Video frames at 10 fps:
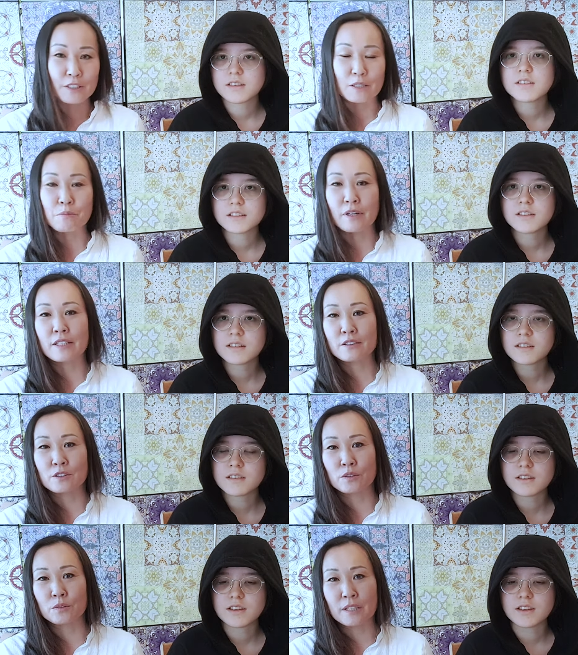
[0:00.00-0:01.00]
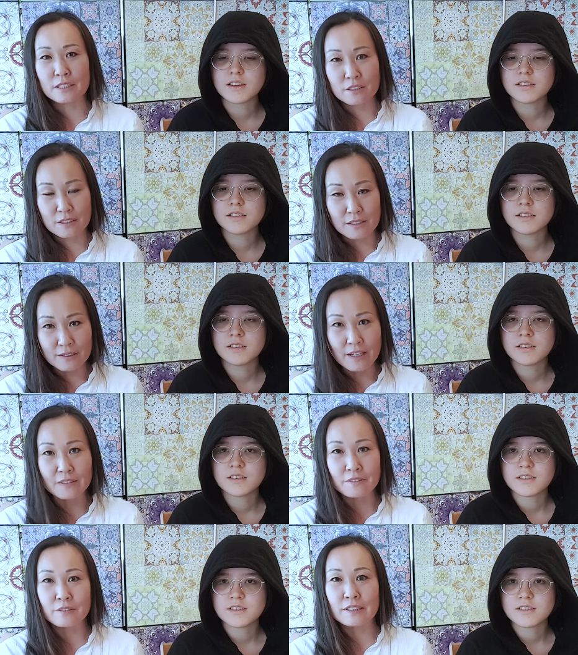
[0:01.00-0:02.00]
Speaker 1: take breaks. So yeah. that's
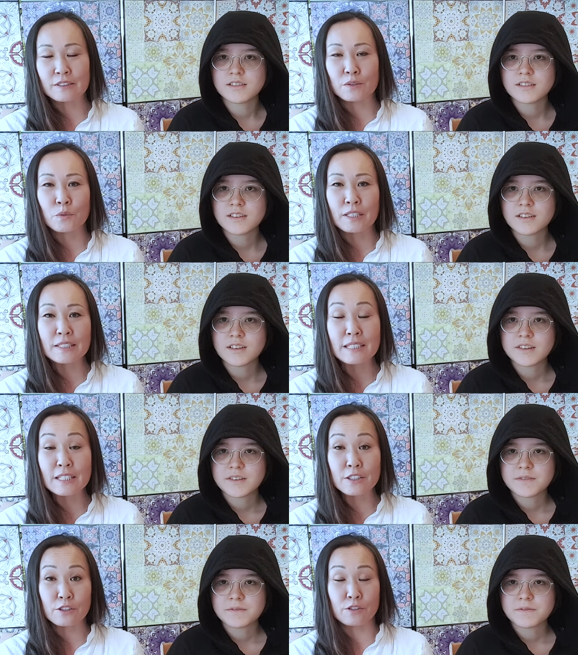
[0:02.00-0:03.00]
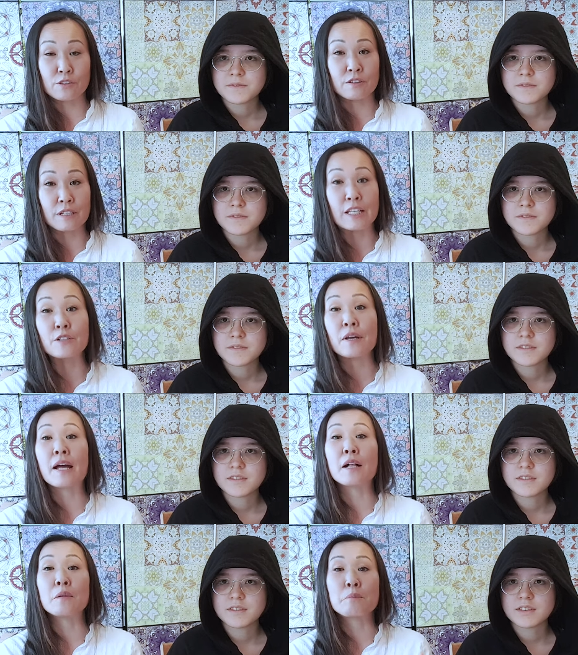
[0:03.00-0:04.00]
another reason why teachers need to
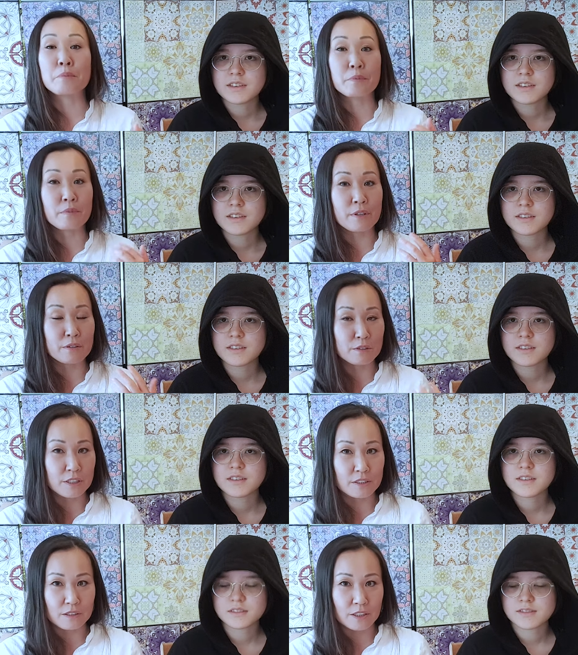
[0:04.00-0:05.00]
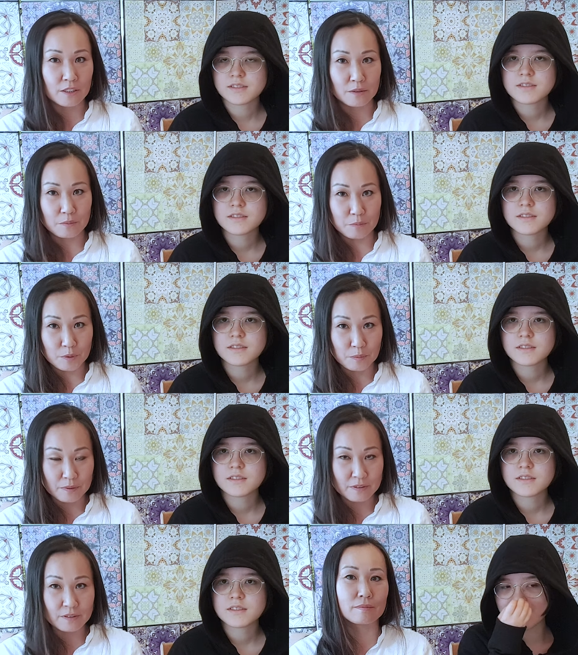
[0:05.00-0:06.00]
help their autistic
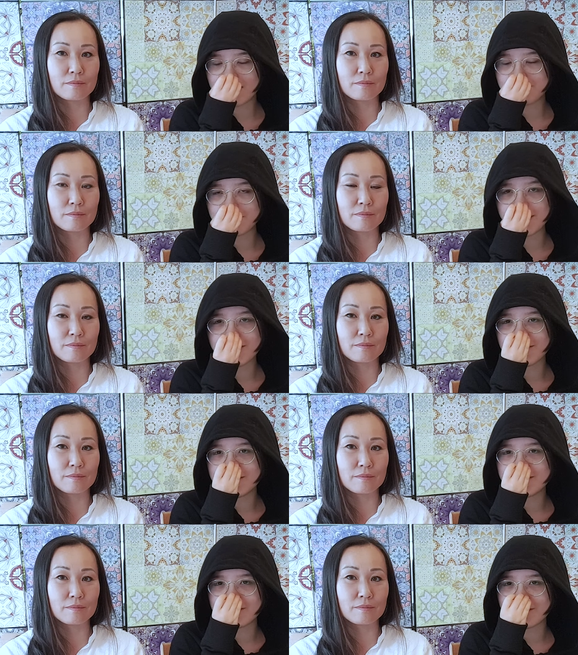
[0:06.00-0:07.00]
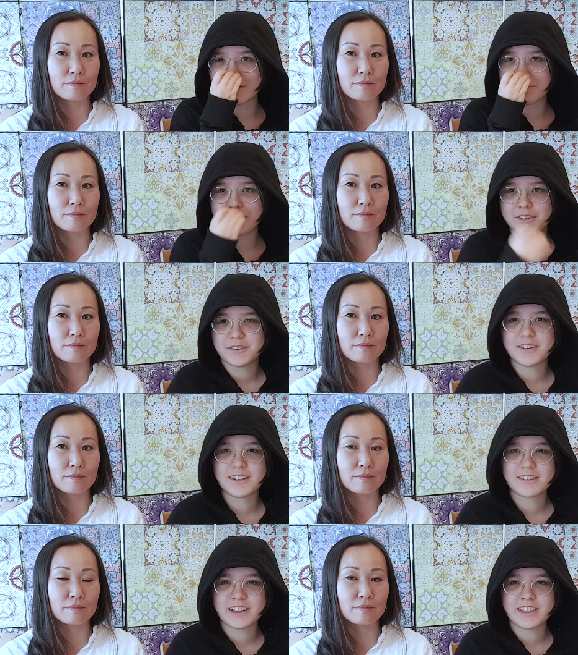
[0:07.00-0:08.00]
pupils.
Speaker 2: I'm not going to go up to you
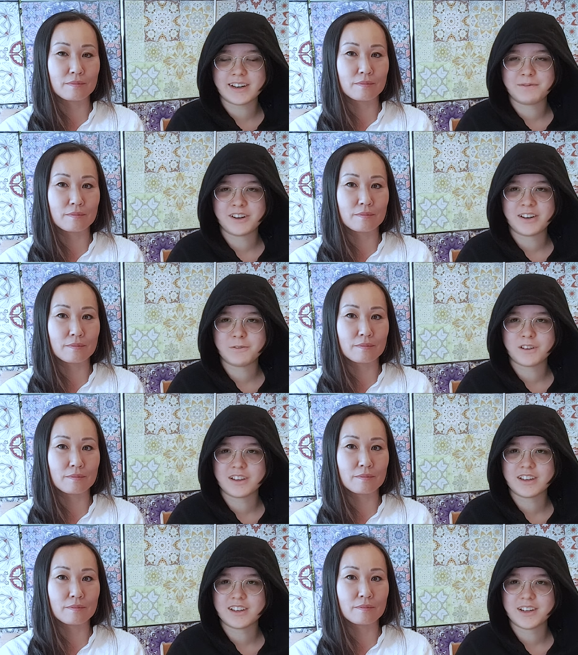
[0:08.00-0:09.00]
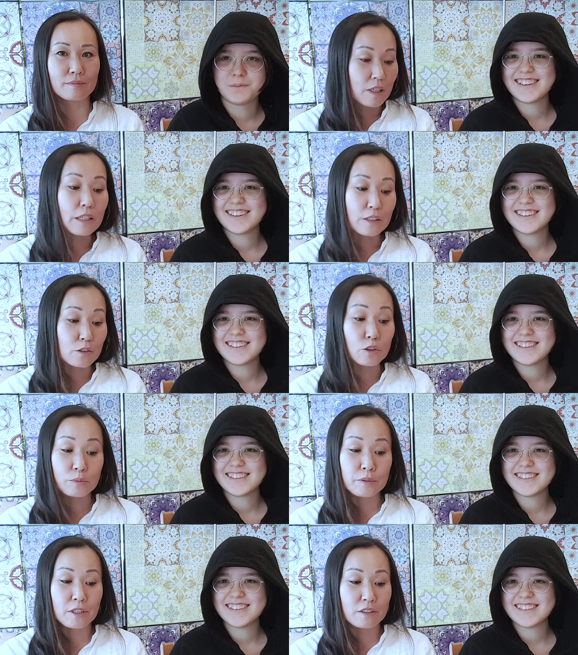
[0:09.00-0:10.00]
and say that I'm not feeling good.
Speaker 1: And
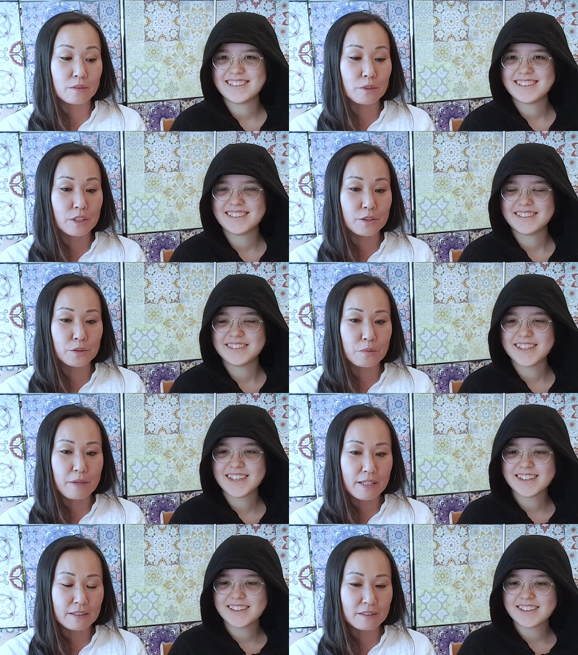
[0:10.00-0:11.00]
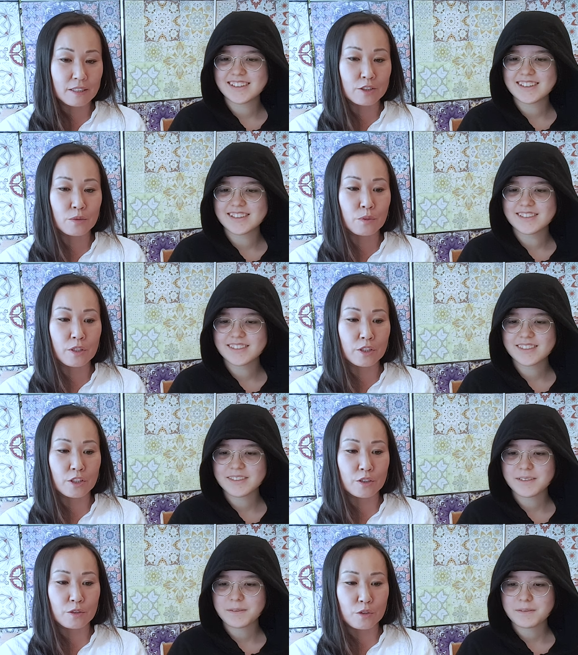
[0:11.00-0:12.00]
also because you want to do your best and you want to